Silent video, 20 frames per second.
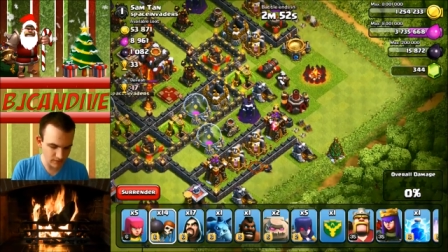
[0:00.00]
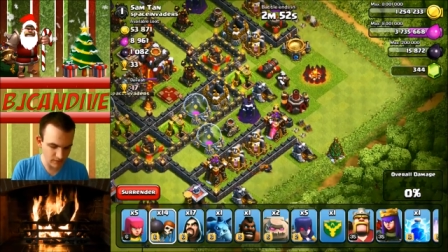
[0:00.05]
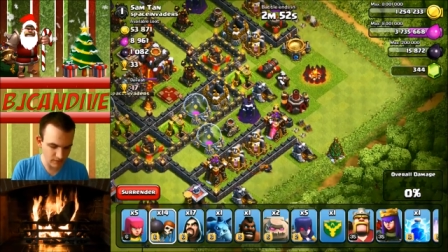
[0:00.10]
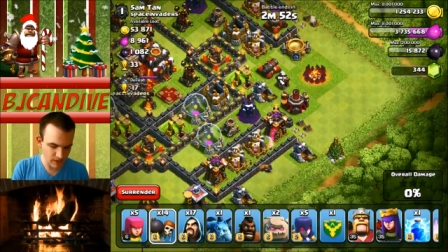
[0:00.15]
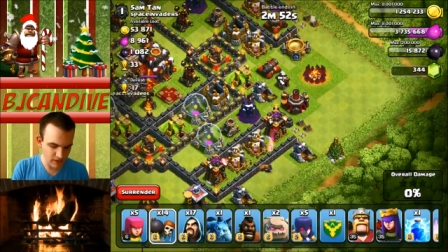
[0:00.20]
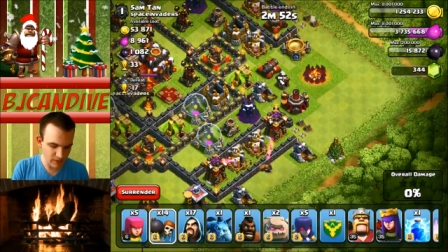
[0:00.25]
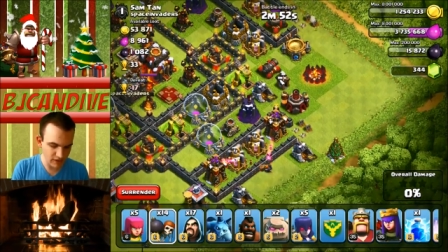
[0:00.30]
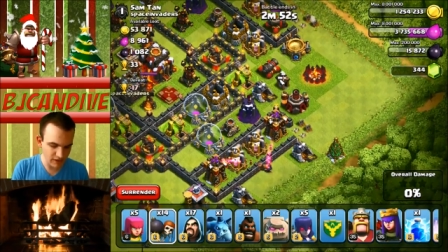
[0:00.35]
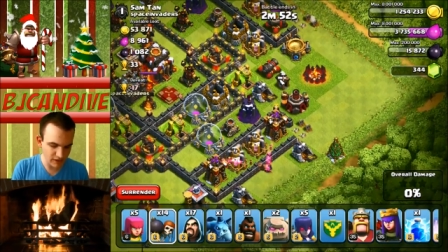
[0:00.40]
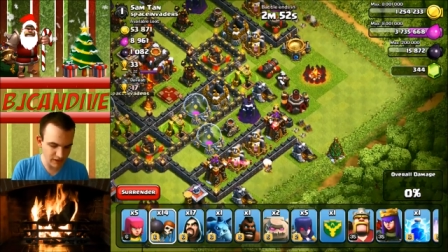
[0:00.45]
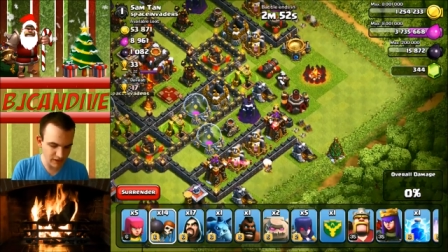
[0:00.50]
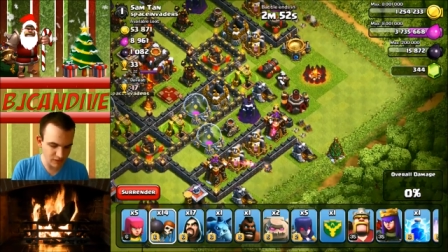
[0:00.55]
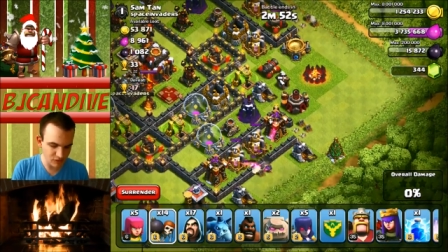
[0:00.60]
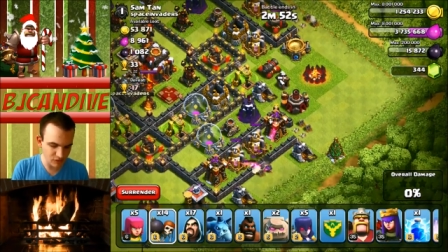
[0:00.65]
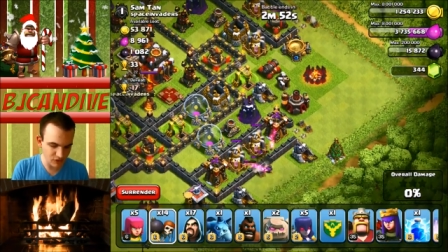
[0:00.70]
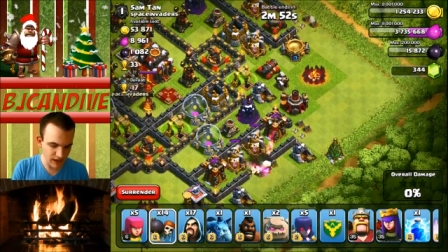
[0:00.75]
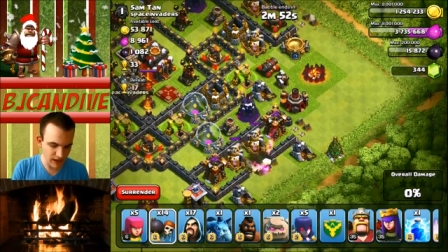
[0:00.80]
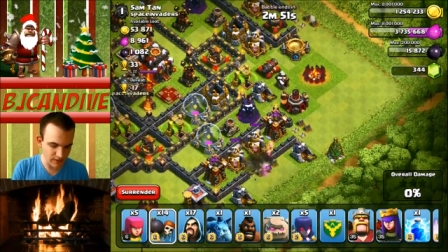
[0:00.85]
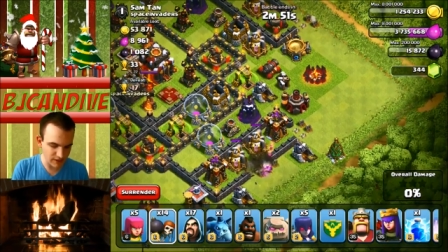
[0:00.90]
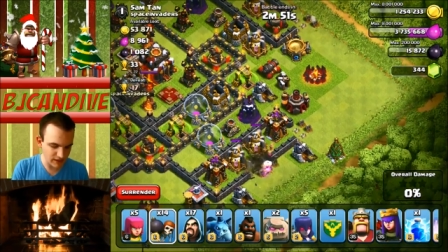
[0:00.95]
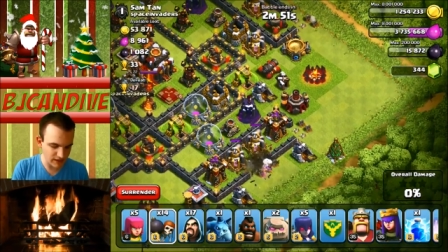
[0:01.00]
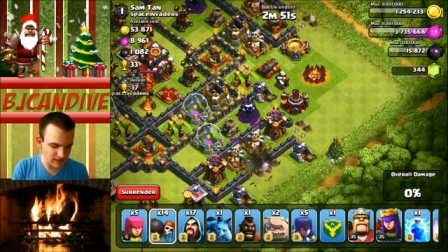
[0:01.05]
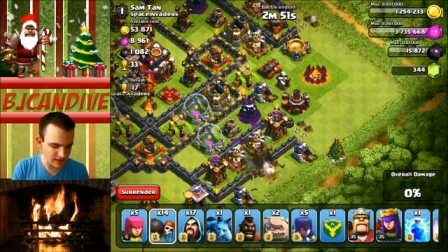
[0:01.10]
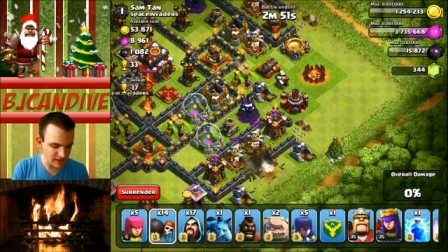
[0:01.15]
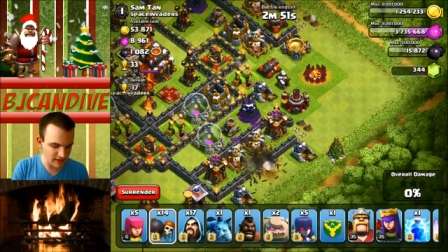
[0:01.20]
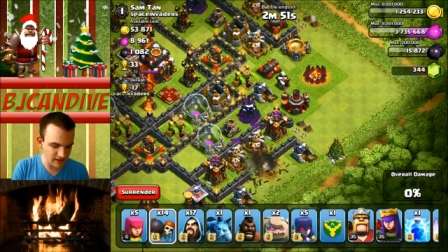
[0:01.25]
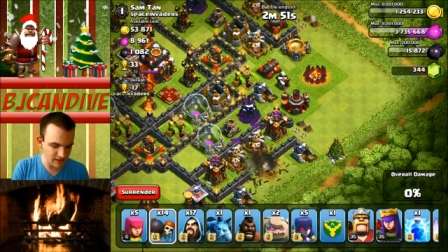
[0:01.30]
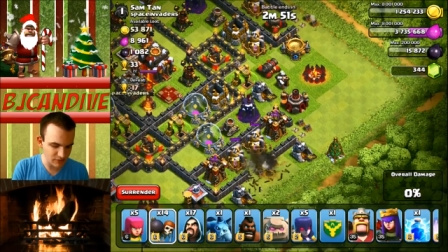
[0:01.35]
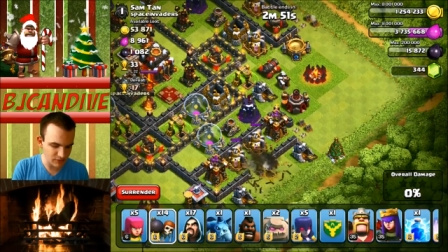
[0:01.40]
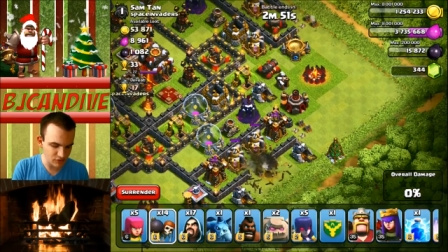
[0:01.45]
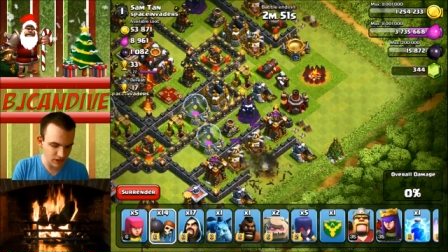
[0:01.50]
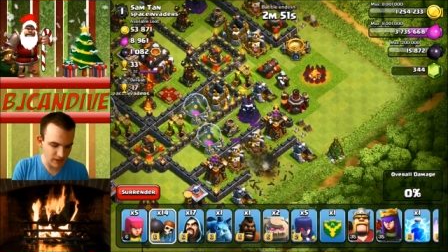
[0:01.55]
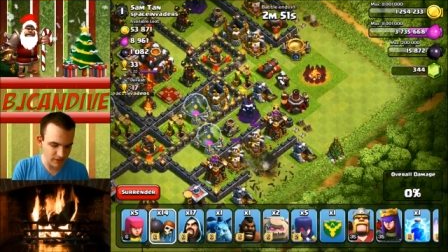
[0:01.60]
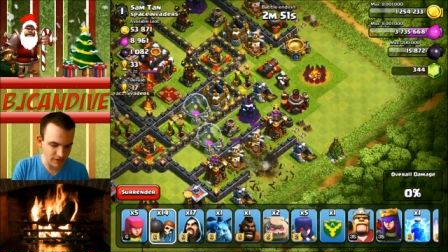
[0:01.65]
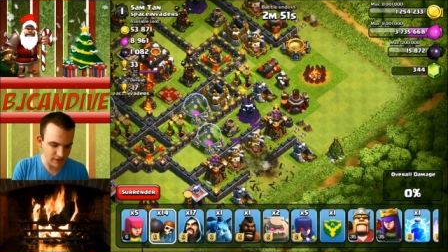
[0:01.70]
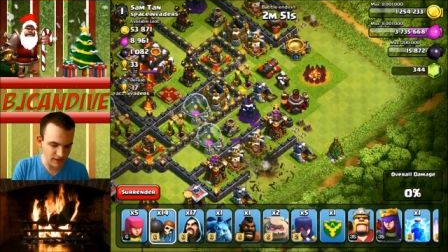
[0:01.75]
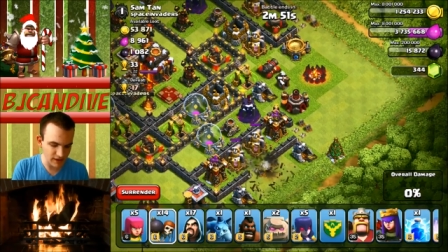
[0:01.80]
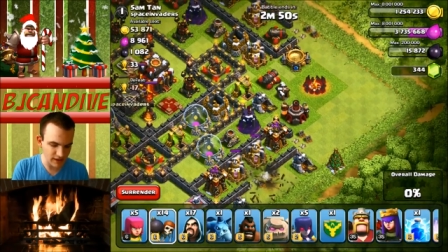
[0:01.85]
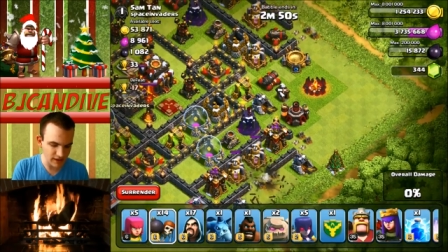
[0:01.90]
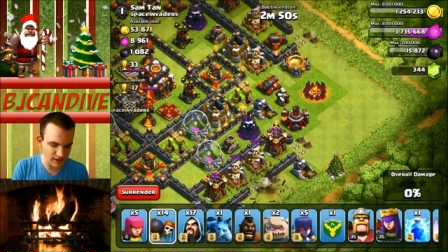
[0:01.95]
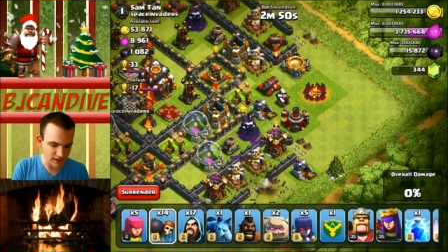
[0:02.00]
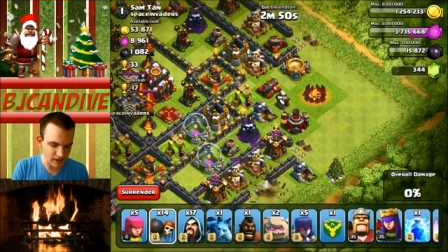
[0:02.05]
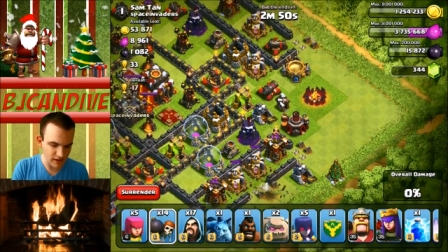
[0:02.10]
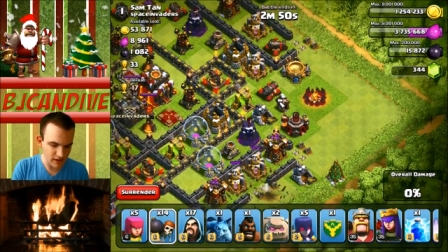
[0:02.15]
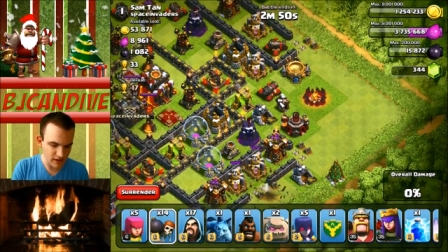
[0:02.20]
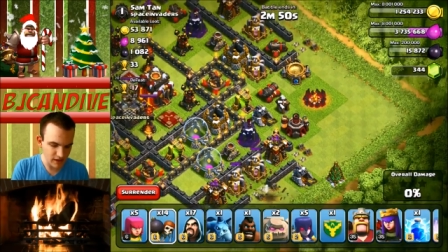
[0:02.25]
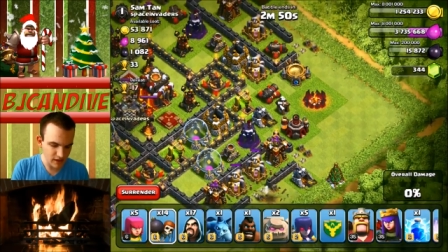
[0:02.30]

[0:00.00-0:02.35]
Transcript: Maybe I'll get some traps. I did get some traps. Nice.